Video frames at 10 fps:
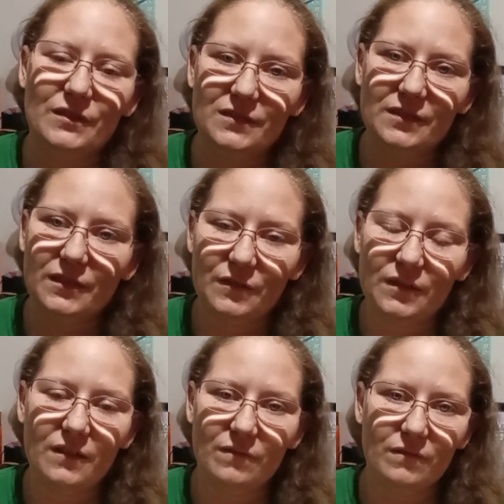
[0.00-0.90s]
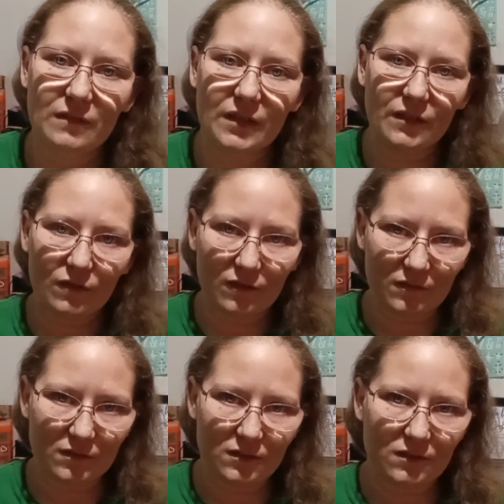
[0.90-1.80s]
you know, that
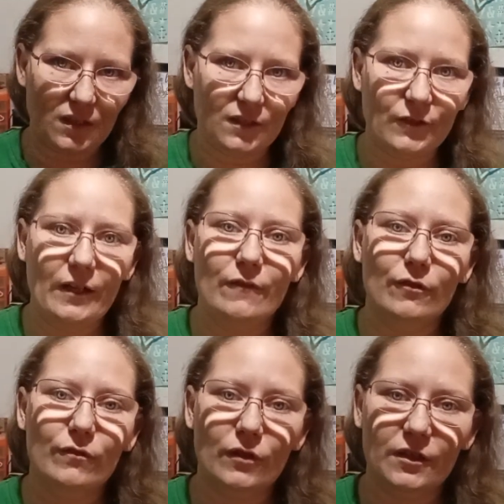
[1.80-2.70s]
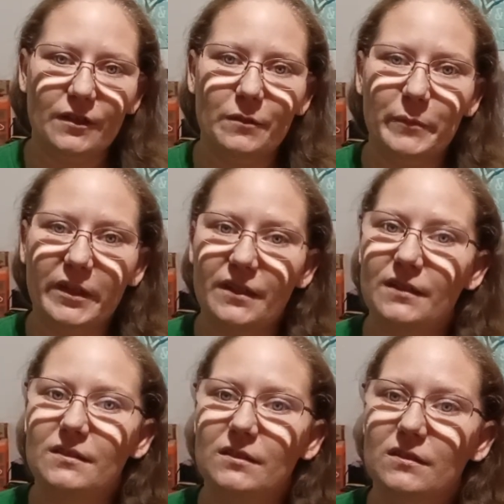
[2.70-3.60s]
yarn's not great for frogging
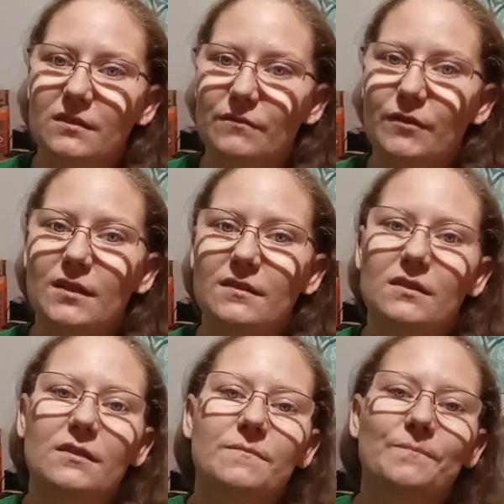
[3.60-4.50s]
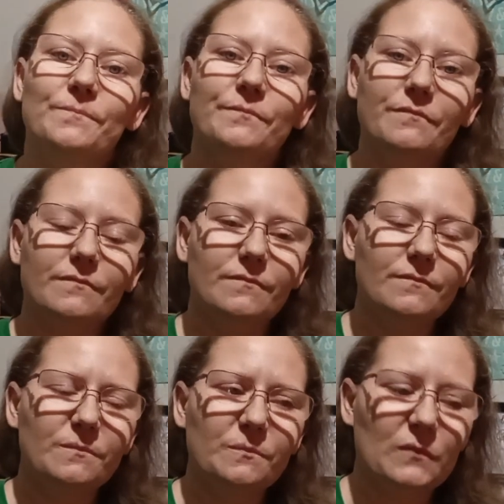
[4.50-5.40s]
because it's fuzzy,
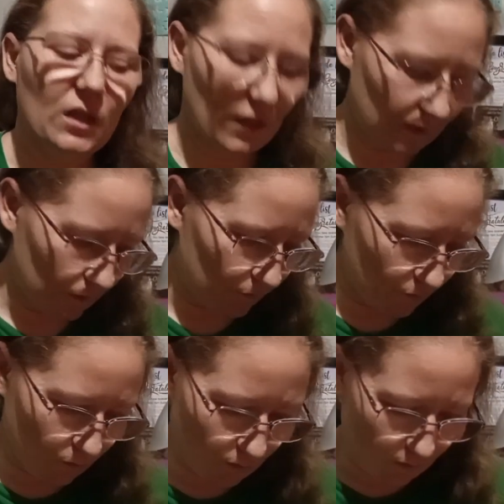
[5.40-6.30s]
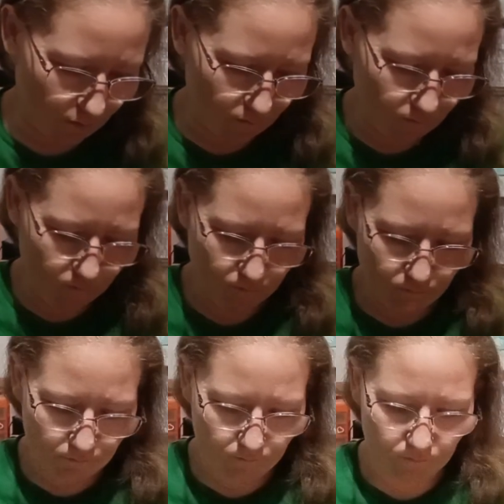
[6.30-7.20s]
kind of, or,
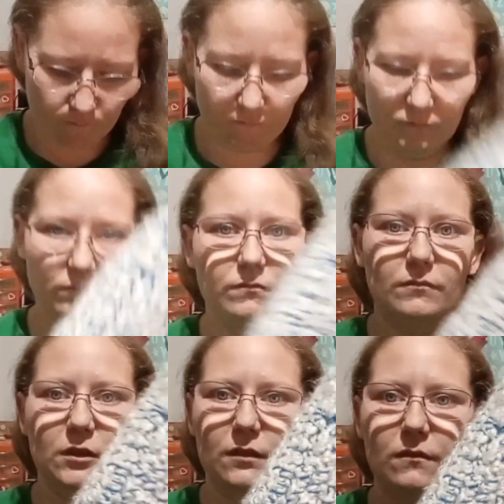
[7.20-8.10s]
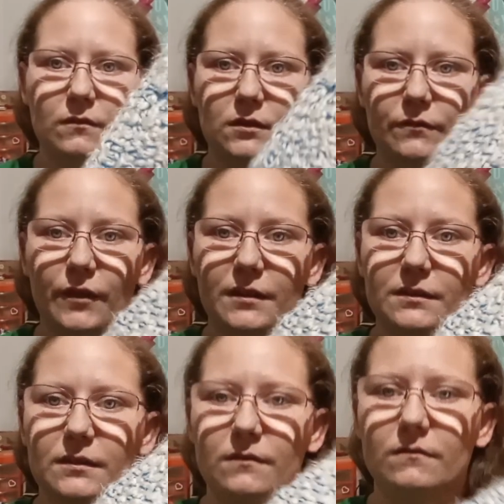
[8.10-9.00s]
you know, it's
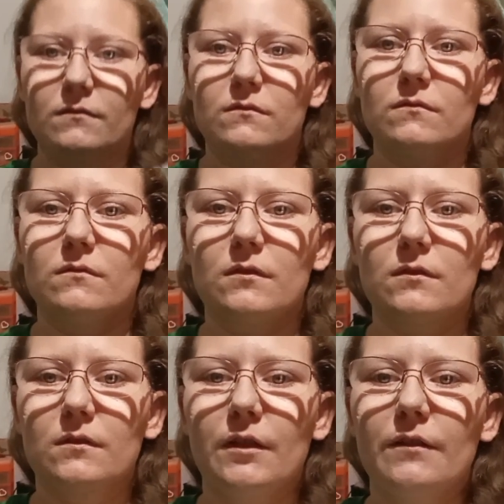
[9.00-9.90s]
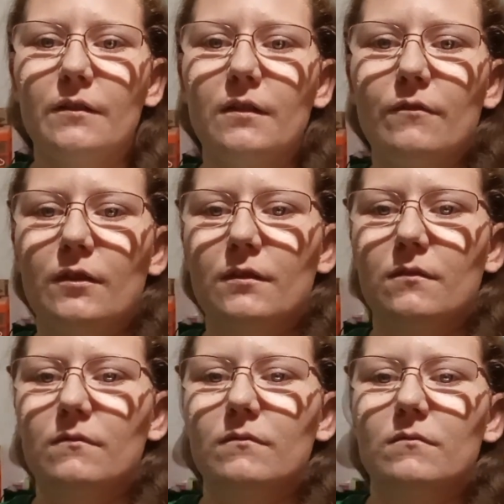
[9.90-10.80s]
fuzzy. Can you see the fuzz?
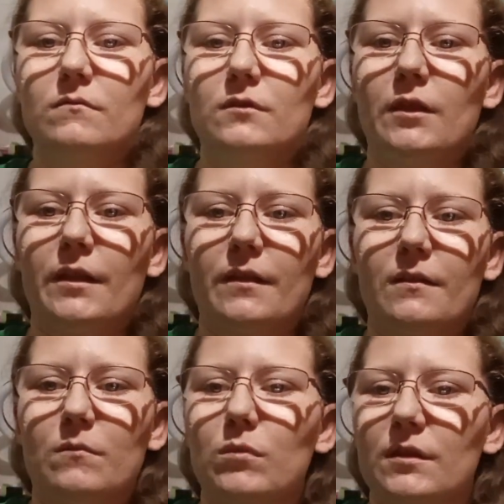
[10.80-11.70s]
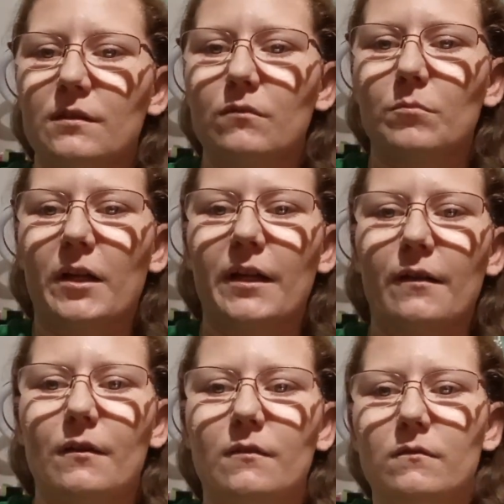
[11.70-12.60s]
Can't, because it blends in with my
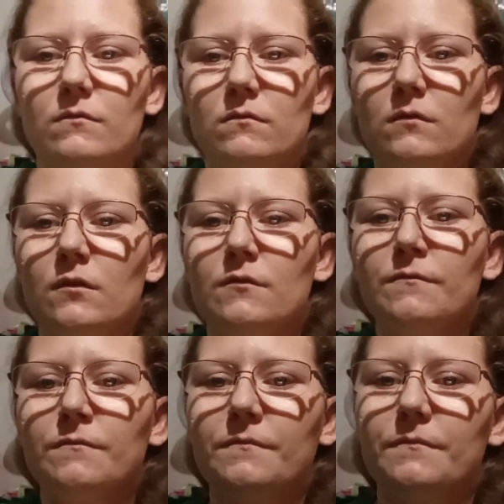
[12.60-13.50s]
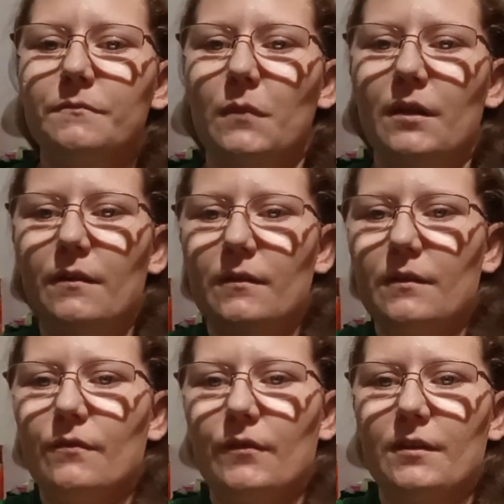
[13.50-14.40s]
hair. But
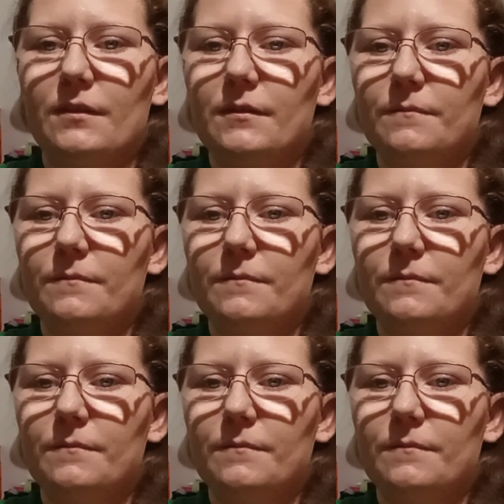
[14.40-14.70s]
it's fuzzy.